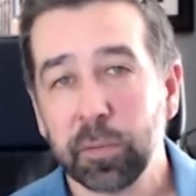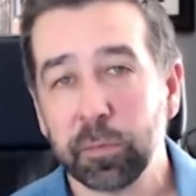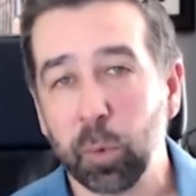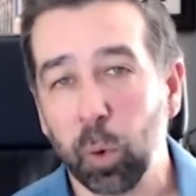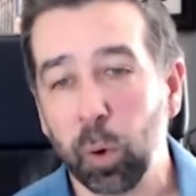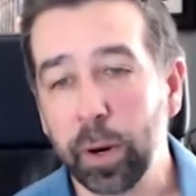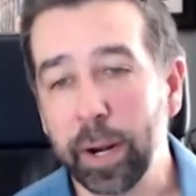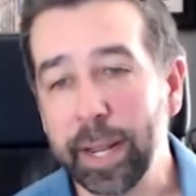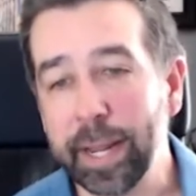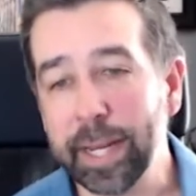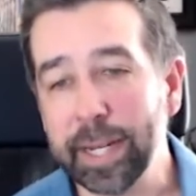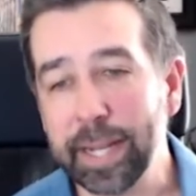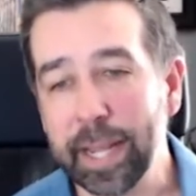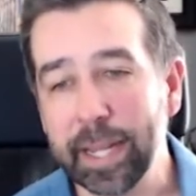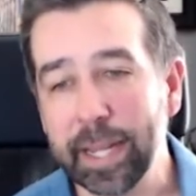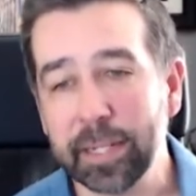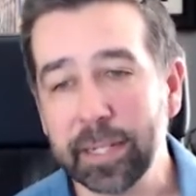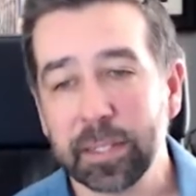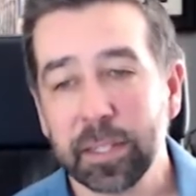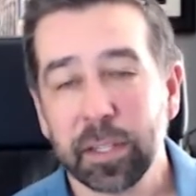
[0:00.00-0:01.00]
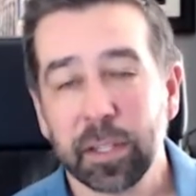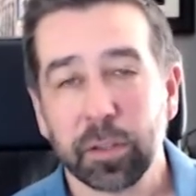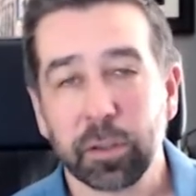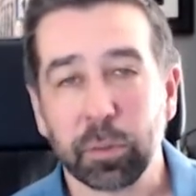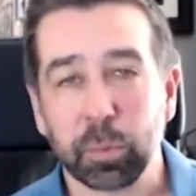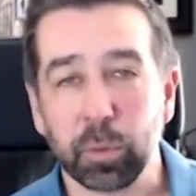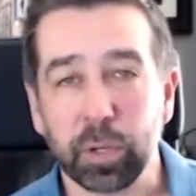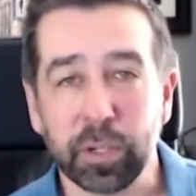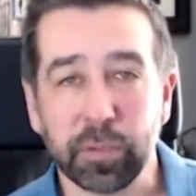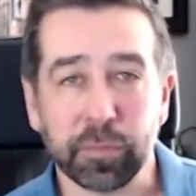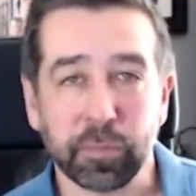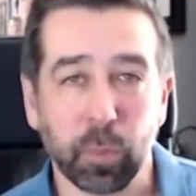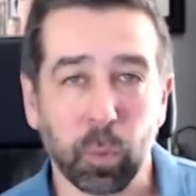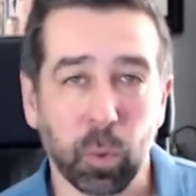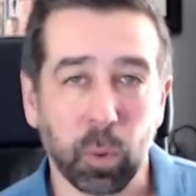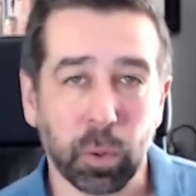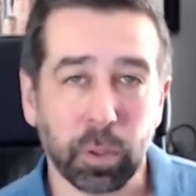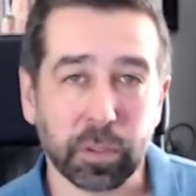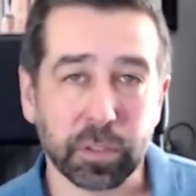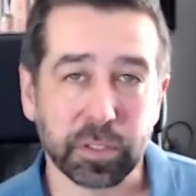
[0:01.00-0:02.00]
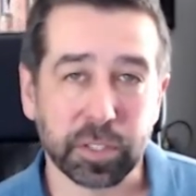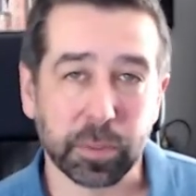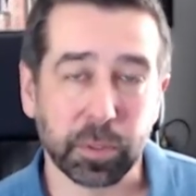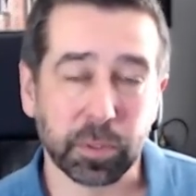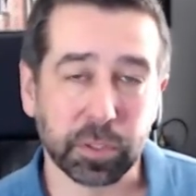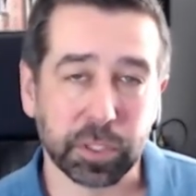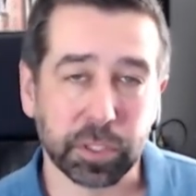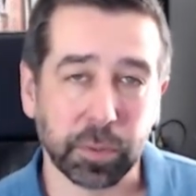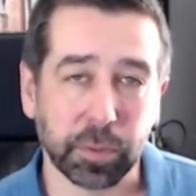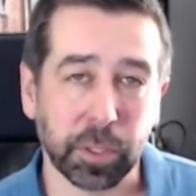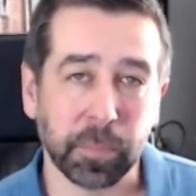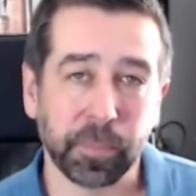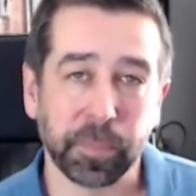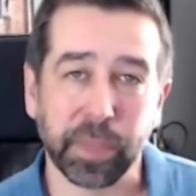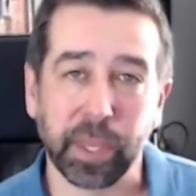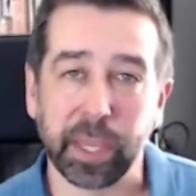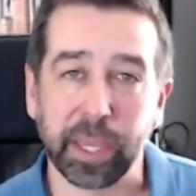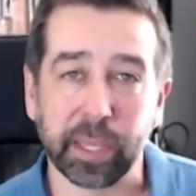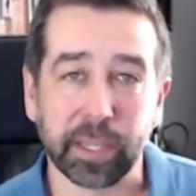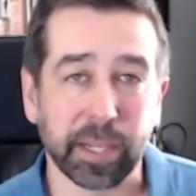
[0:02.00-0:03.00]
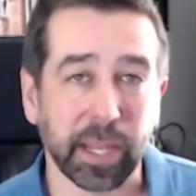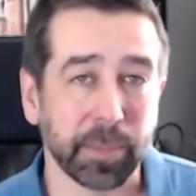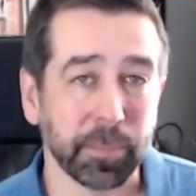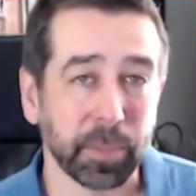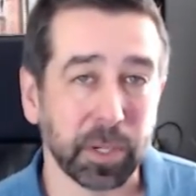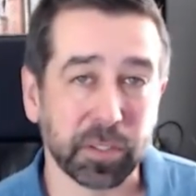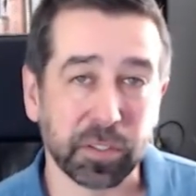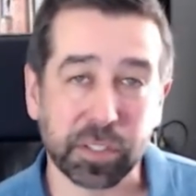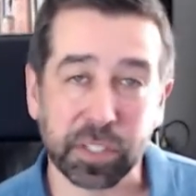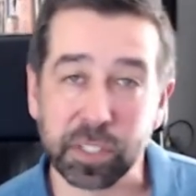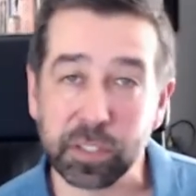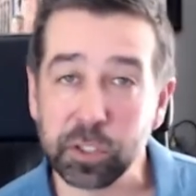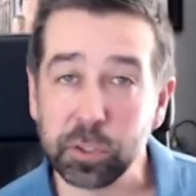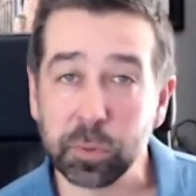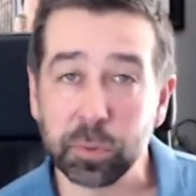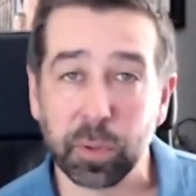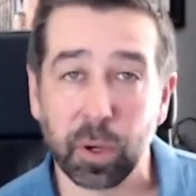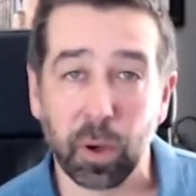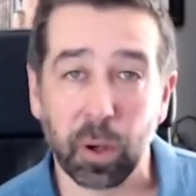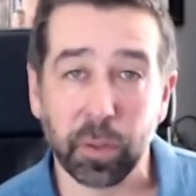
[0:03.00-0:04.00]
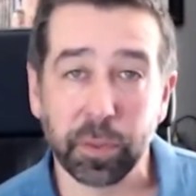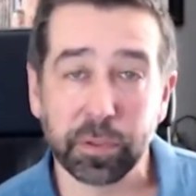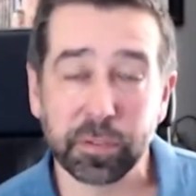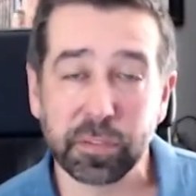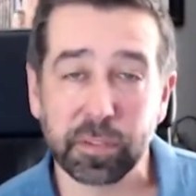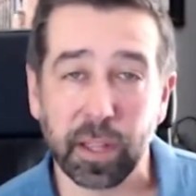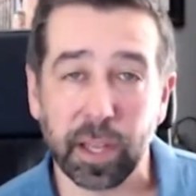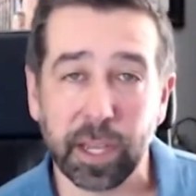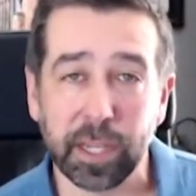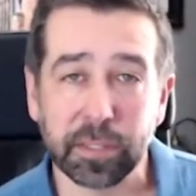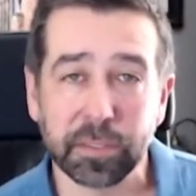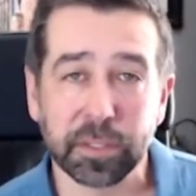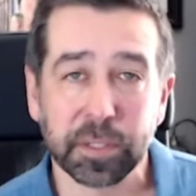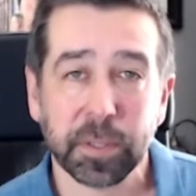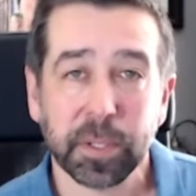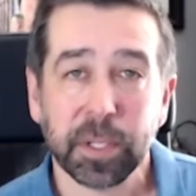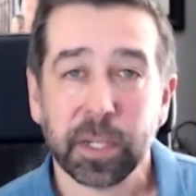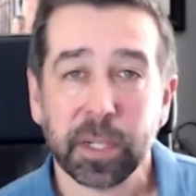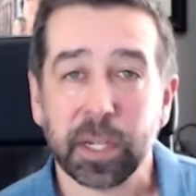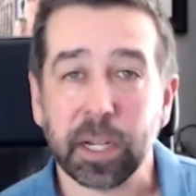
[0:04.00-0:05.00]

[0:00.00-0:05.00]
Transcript: 313-488-3400, and I'm going to send you all the slides.